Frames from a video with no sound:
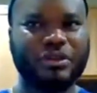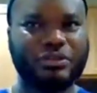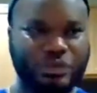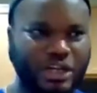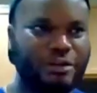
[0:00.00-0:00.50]

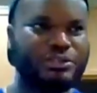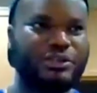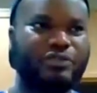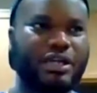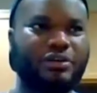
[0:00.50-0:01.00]
3 cups
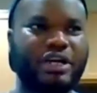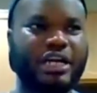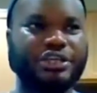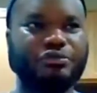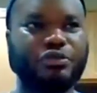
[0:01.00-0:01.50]
of flour
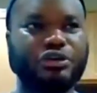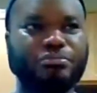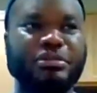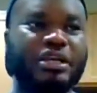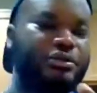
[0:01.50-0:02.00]
and you want
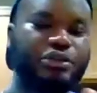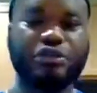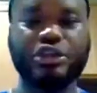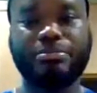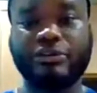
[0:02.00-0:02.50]

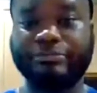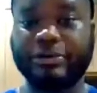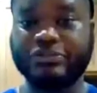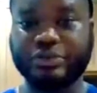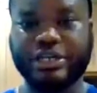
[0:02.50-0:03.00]
your puff
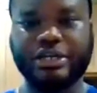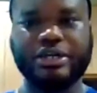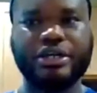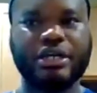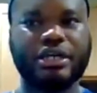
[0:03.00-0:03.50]
puff
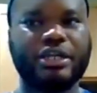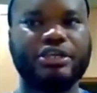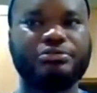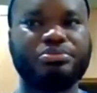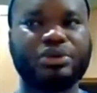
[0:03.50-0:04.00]
sweeter, and
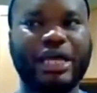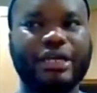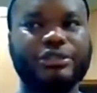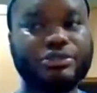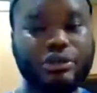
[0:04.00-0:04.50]
then you put
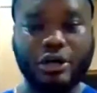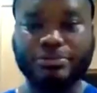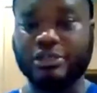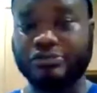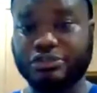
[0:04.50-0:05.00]
like 2
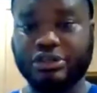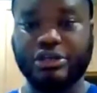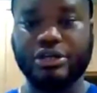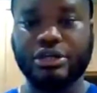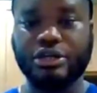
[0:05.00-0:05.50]
cups of
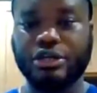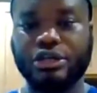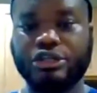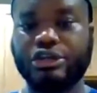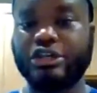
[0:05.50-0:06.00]
sugar,
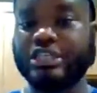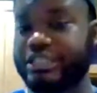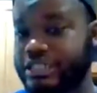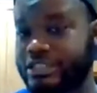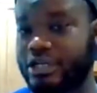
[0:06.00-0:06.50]
your
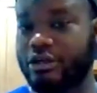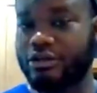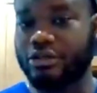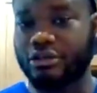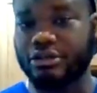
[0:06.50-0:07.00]
yeast is not
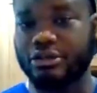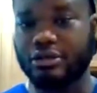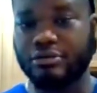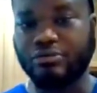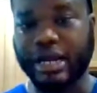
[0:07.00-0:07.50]
gonna
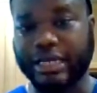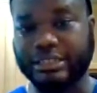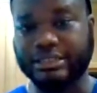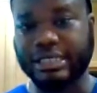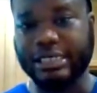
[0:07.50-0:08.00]

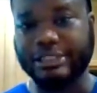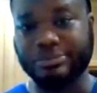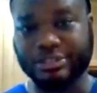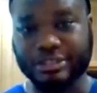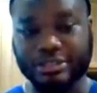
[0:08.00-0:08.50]
rise as
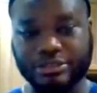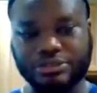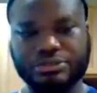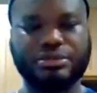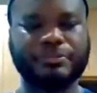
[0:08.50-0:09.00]
much as it
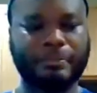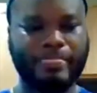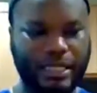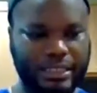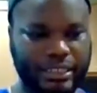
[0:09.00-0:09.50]
should.
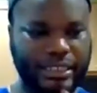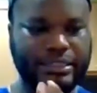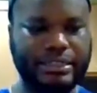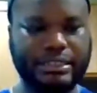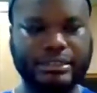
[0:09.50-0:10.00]
I think
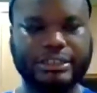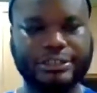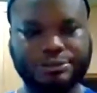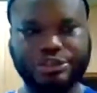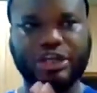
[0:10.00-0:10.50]
there's a
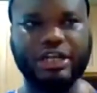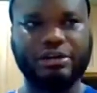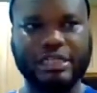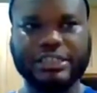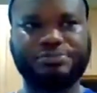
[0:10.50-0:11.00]

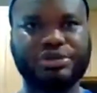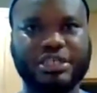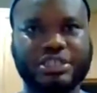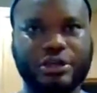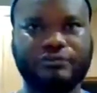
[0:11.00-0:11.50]
tolerance
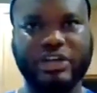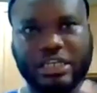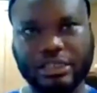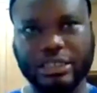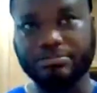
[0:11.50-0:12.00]
space of
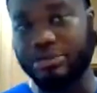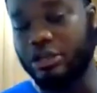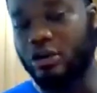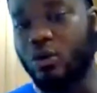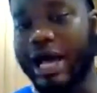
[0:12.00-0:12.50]
anything
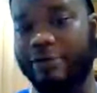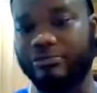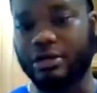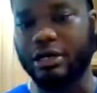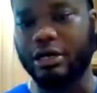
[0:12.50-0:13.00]
below half
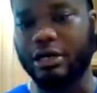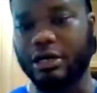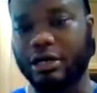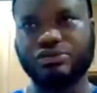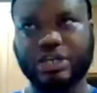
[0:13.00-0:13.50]
a cup,
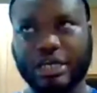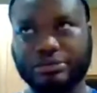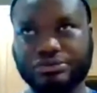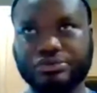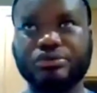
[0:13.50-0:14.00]
so you
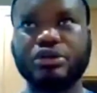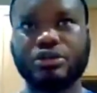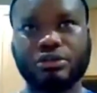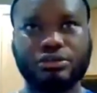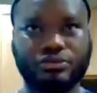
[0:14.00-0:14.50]
can do
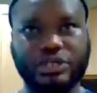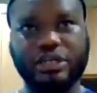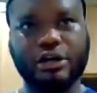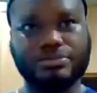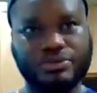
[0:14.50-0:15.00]
3
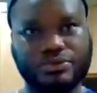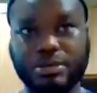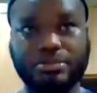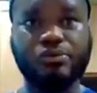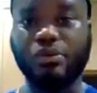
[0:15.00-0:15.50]
cups to
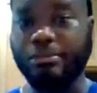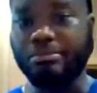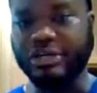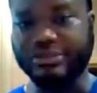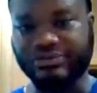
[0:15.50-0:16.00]
maybe
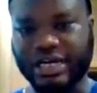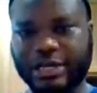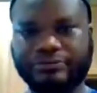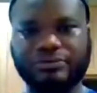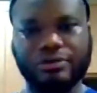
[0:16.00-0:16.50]

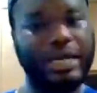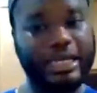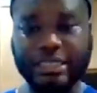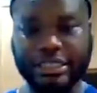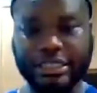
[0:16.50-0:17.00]
1.5 or
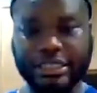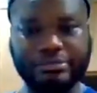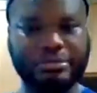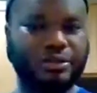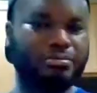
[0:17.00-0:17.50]
anything
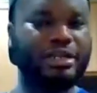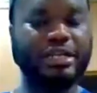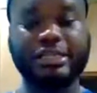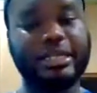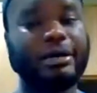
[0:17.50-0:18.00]
below. But
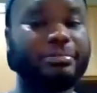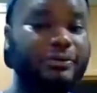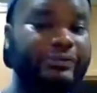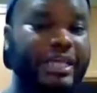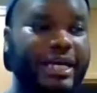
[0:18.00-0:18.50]
anything
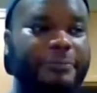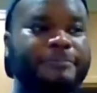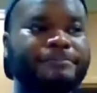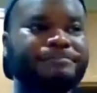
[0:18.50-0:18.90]
above that,